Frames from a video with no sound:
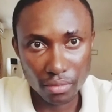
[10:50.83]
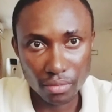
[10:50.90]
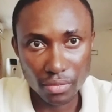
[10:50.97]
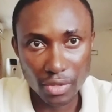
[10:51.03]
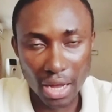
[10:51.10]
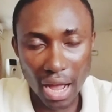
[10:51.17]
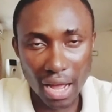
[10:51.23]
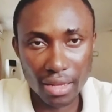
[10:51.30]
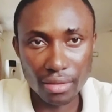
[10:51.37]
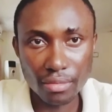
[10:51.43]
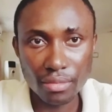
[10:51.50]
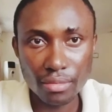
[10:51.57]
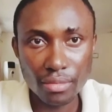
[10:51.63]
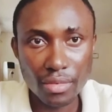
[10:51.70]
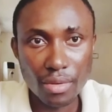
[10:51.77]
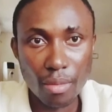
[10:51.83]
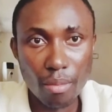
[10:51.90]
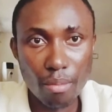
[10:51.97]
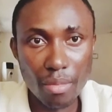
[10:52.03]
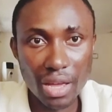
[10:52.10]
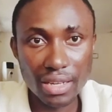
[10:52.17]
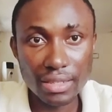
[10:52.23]
and
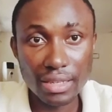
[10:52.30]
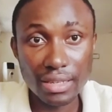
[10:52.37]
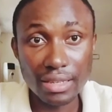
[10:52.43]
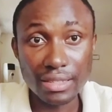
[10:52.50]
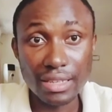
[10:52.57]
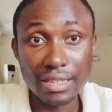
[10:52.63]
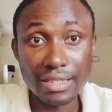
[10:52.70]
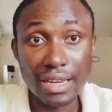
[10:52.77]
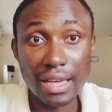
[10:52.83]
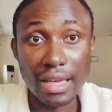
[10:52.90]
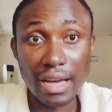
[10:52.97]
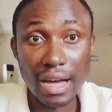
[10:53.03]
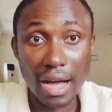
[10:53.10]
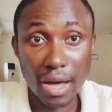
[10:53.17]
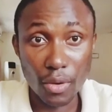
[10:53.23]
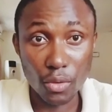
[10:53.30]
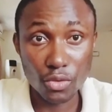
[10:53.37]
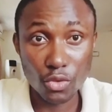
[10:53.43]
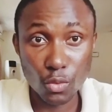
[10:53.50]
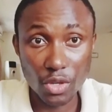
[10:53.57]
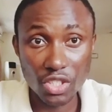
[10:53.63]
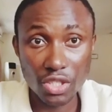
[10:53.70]
made his entire house,
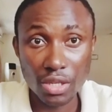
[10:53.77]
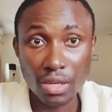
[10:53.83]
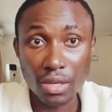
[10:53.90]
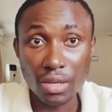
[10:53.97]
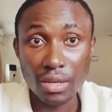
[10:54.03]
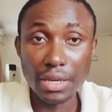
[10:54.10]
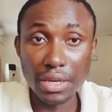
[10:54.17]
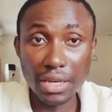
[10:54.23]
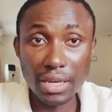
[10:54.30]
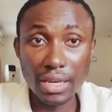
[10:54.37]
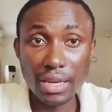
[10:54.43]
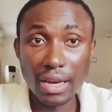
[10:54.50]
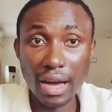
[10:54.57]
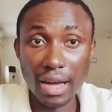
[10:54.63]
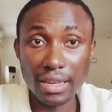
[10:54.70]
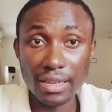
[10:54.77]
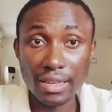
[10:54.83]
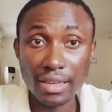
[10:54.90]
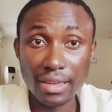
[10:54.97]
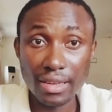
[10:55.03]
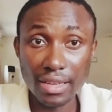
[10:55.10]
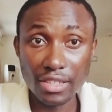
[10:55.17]
which he and
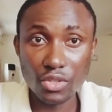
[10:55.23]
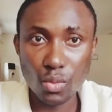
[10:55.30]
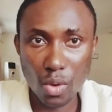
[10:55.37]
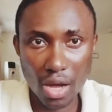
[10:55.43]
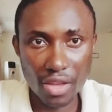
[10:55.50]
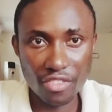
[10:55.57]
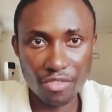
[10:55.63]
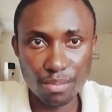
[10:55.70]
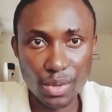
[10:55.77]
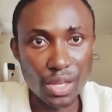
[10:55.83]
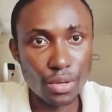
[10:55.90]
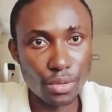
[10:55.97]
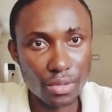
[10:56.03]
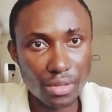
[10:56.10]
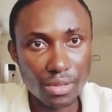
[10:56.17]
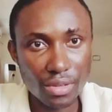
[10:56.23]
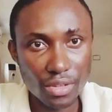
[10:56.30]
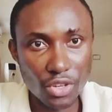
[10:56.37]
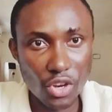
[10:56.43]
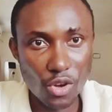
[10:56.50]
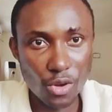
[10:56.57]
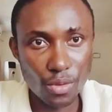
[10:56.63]
his wife built, you
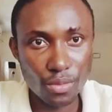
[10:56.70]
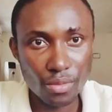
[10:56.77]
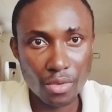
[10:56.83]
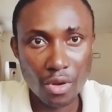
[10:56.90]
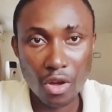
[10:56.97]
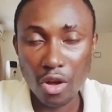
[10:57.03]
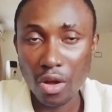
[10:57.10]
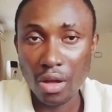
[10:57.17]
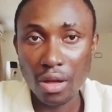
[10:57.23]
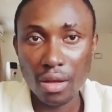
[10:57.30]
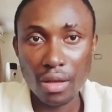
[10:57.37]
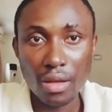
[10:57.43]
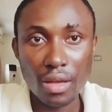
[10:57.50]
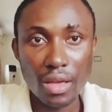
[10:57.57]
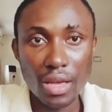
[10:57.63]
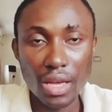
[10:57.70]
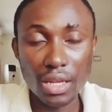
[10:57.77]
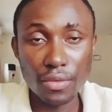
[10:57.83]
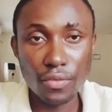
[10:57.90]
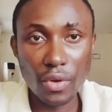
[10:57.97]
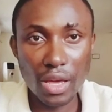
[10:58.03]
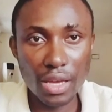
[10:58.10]
know, in
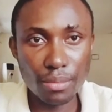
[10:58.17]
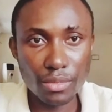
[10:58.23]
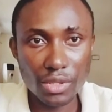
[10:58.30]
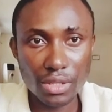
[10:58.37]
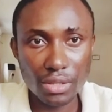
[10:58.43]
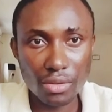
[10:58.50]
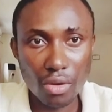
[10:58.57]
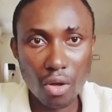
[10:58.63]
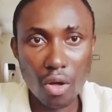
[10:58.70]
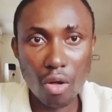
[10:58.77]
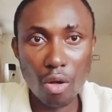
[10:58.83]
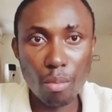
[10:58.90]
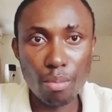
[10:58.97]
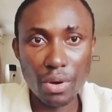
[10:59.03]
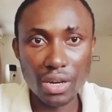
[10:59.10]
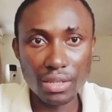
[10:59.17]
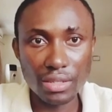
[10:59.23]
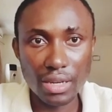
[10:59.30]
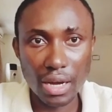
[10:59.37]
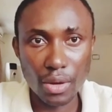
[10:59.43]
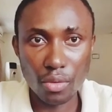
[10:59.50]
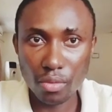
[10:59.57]
flames, all burned
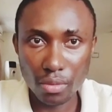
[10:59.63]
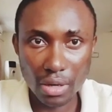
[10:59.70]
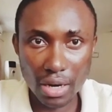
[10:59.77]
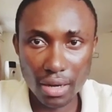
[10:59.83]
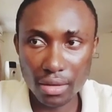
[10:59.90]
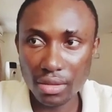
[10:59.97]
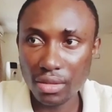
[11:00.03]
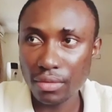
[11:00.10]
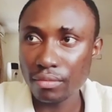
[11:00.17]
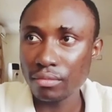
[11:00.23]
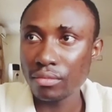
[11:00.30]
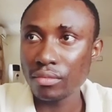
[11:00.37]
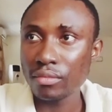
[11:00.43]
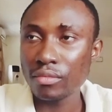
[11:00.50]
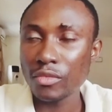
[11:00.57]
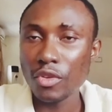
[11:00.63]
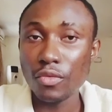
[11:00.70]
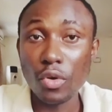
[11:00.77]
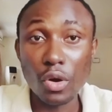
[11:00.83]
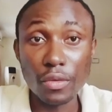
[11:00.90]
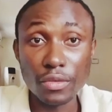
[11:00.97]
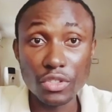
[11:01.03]
down, and four of his